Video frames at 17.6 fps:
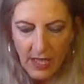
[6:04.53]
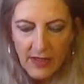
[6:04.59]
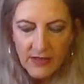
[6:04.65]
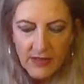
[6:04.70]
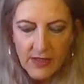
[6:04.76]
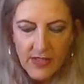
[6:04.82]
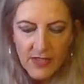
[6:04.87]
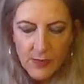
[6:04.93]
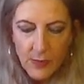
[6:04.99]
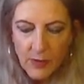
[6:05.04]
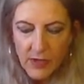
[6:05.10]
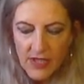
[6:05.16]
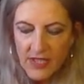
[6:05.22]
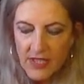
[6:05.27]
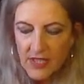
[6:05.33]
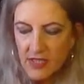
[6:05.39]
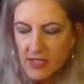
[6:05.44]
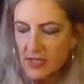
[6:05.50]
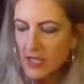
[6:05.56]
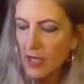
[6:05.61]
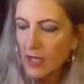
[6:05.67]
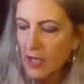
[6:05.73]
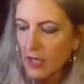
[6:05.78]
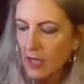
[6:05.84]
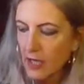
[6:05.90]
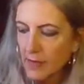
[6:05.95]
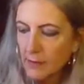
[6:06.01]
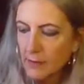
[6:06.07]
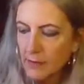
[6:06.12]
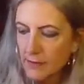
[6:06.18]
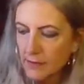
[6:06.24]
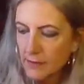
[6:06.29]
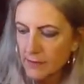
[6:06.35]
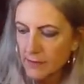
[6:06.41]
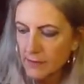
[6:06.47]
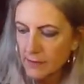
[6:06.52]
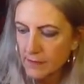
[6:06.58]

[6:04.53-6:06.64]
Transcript: at this present time,